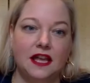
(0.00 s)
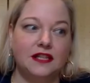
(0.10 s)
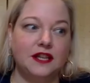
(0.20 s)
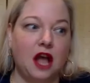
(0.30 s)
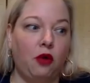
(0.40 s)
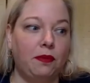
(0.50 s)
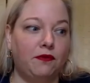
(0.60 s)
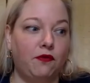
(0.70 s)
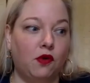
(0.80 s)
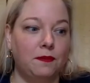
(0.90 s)
to help
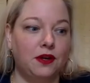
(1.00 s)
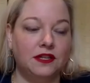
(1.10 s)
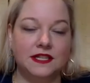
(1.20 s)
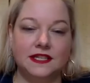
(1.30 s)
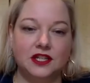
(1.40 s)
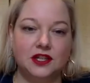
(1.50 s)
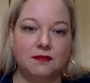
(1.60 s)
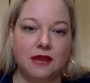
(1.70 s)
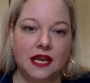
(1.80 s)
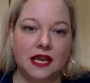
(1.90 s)
inform your decision
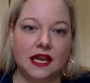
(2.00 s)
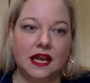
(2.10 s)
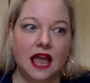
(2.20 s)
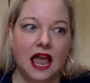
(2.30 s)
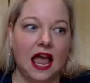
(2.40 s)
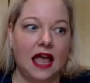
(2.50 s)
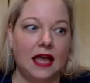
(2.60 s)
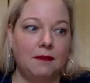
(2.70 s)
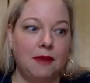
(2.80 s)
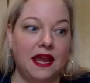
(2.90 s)
making
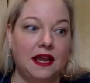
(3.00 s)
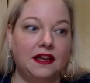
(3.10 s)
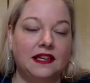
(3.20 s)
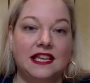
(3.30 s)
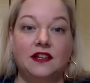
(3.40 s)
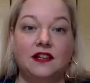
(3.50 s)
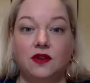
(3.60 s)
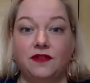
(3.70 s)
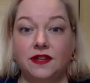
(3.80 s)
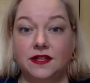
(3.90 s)
and make
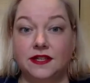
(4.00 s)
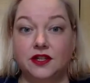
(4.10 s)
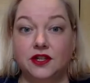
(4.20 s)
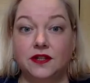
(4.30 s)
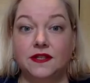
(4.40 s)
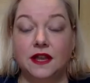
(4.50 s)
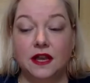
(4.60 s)
data-driven decisions.